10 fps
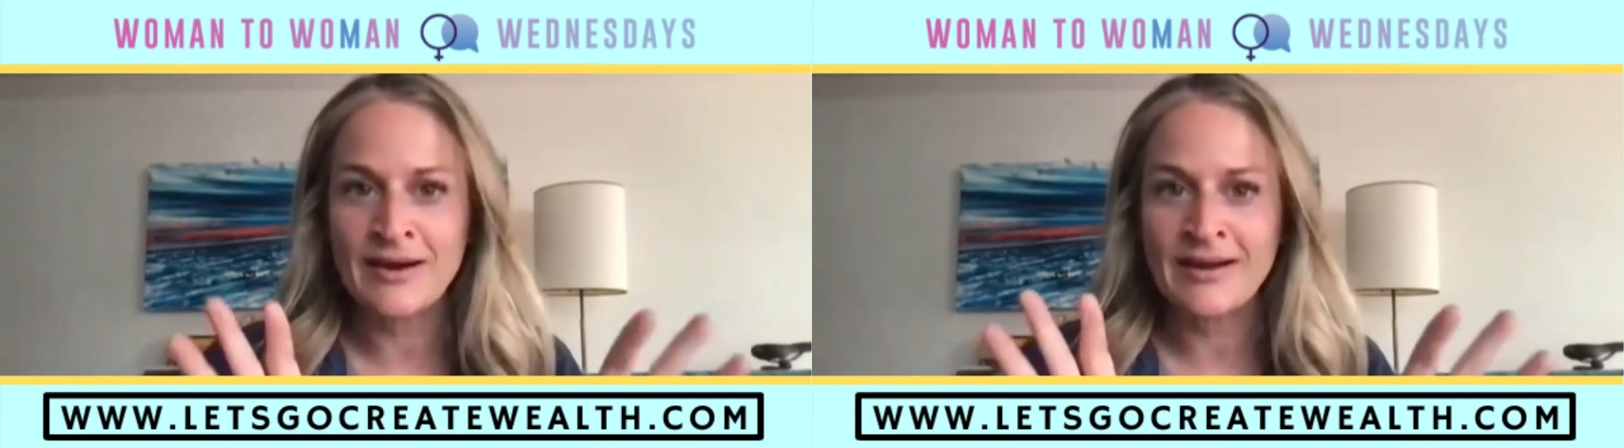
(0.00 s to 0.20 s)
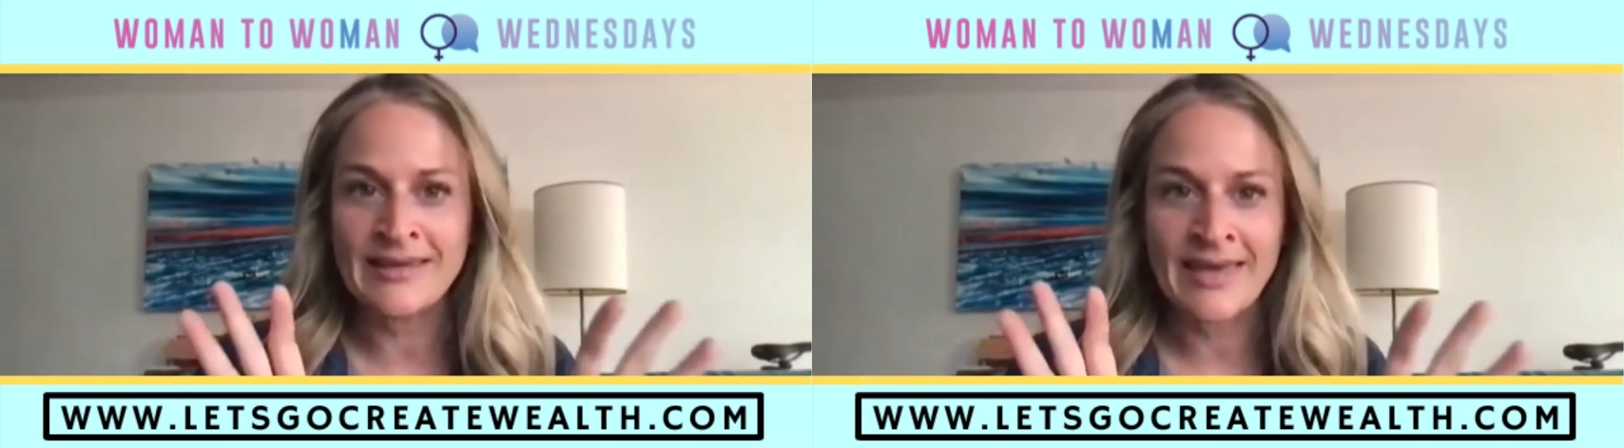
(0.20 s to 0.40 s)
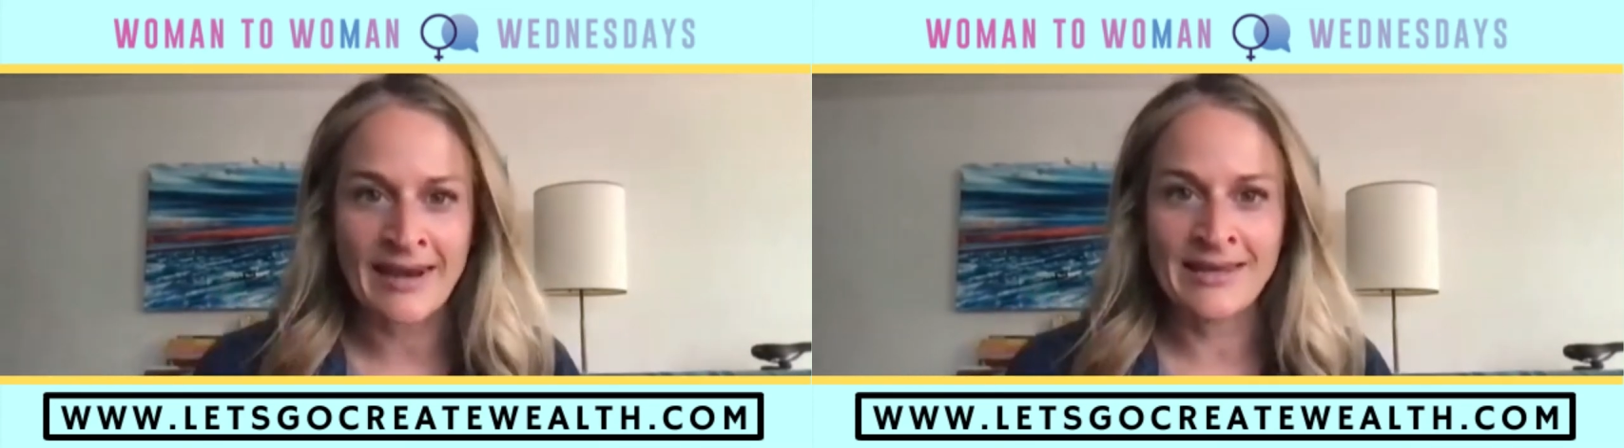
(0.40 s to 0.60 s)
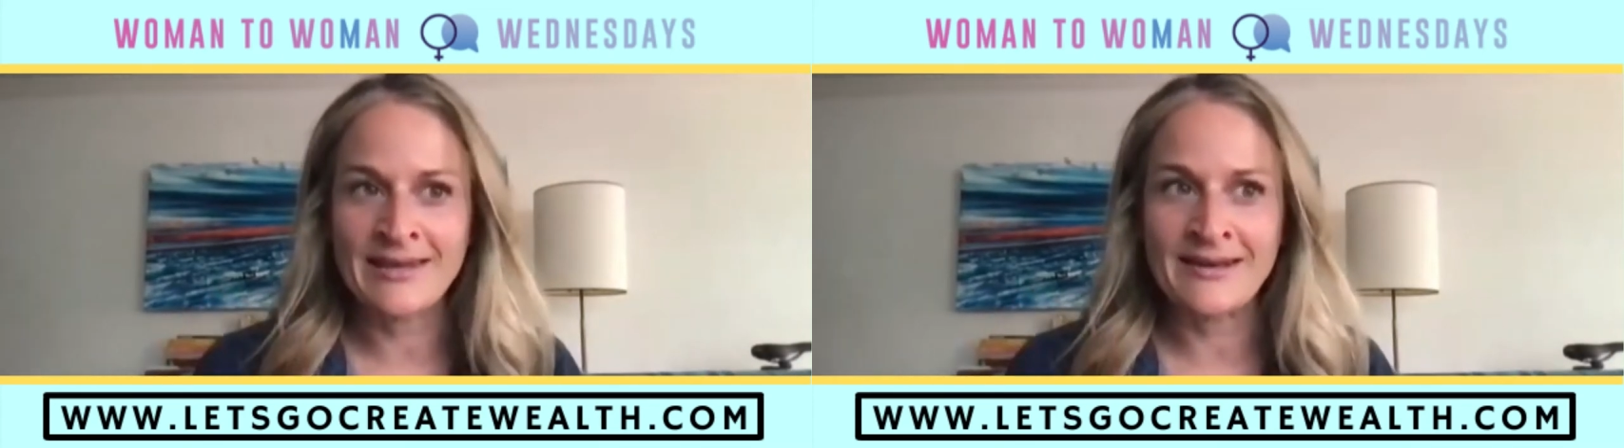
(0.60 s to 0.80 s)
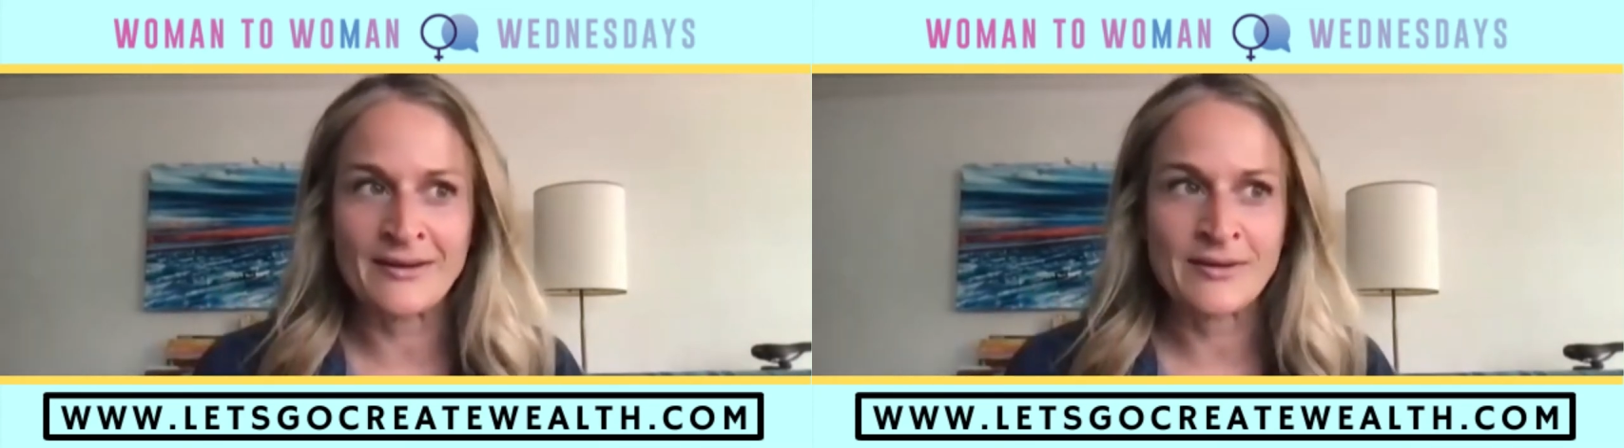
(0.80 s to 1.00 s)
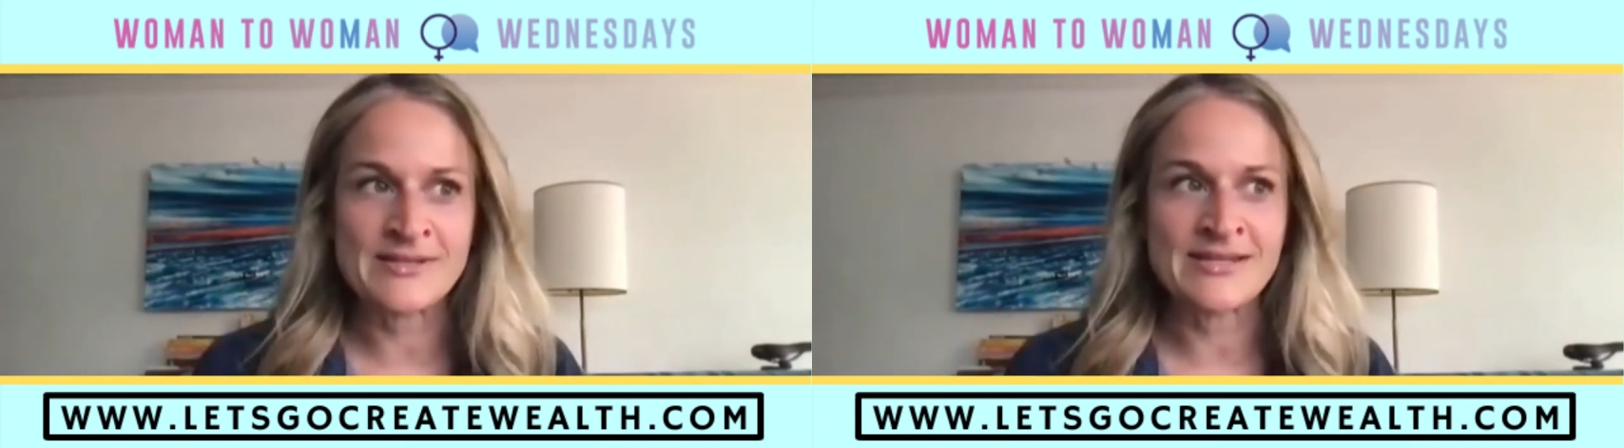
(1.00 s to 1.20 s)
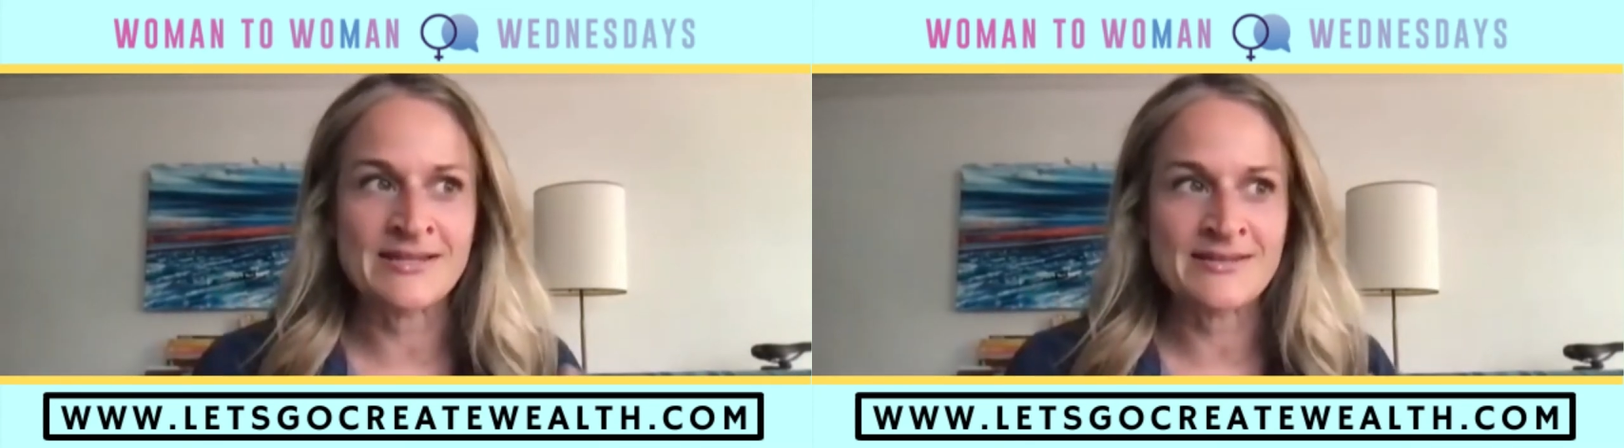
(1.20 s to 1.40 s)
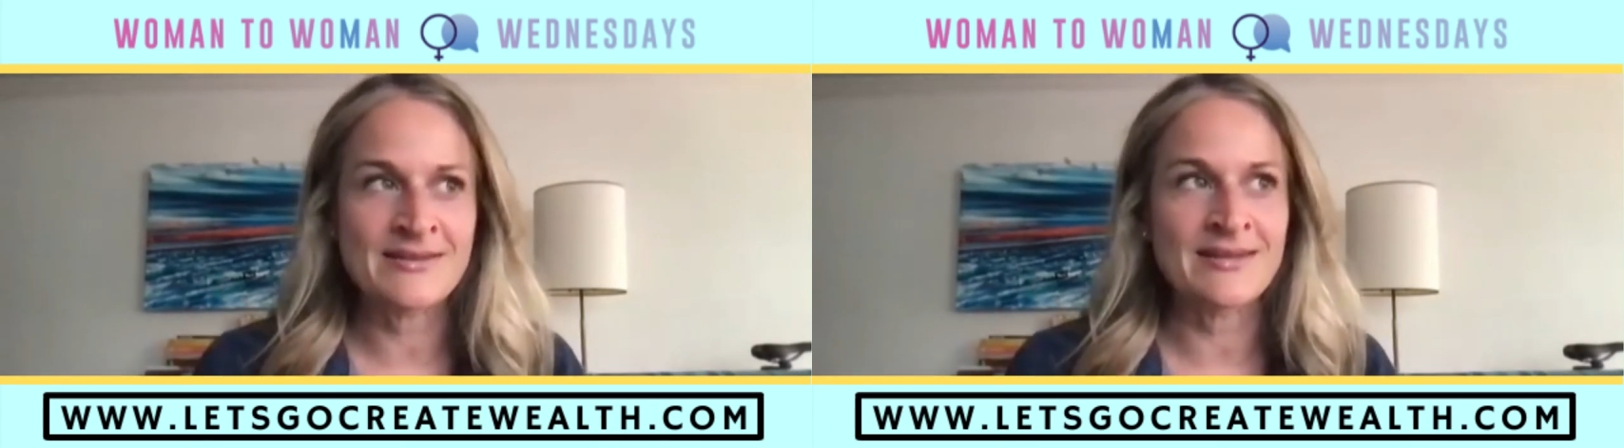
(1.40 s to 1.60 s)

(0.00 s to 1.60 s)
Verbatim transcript: I get it, because it